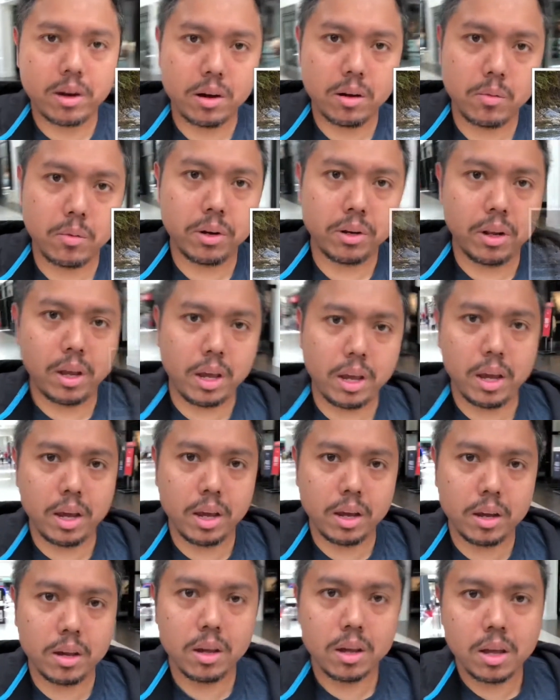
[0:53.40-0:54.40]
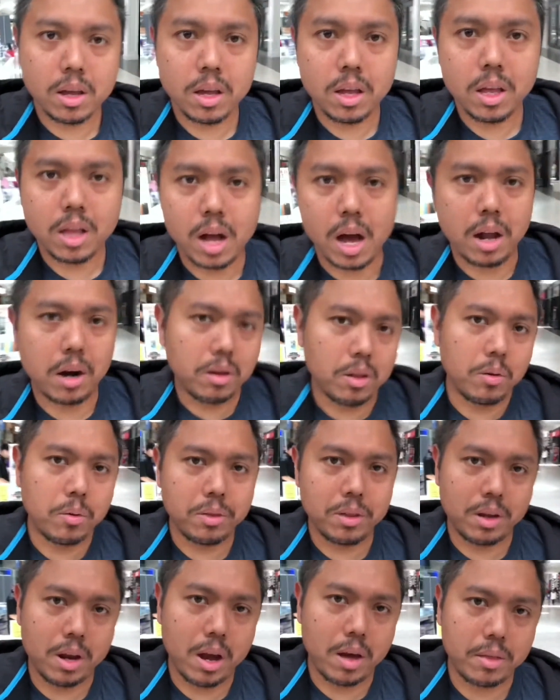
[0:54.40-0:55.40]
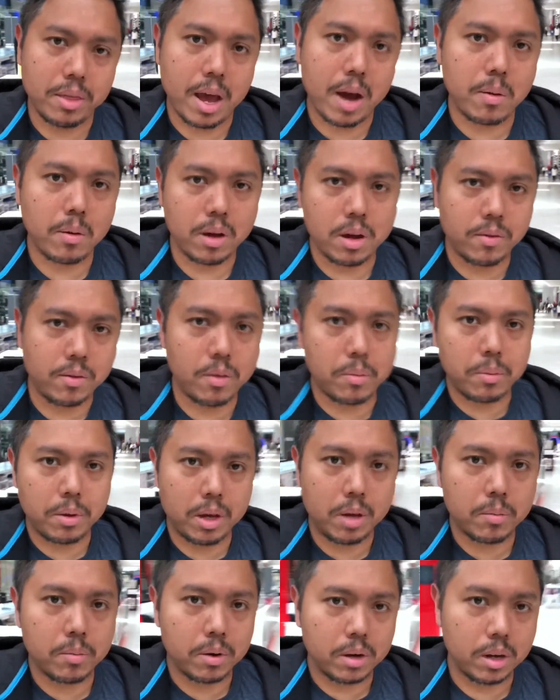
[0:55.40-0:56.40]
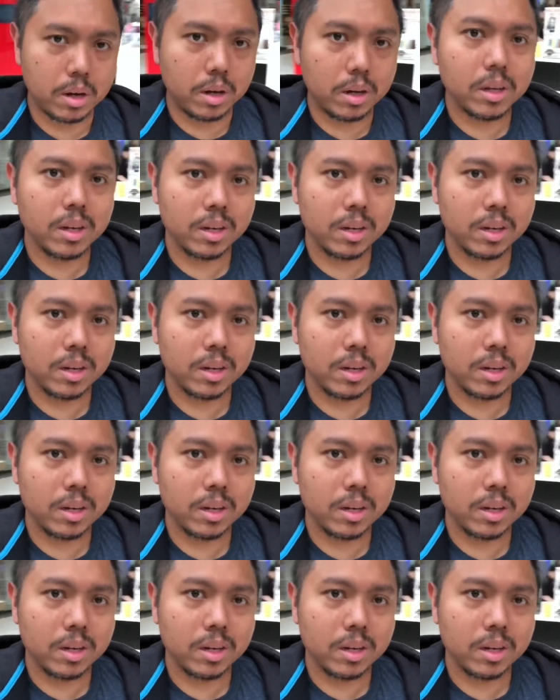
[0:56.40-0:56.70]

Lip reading: here one day. I don't know when that will ever be, but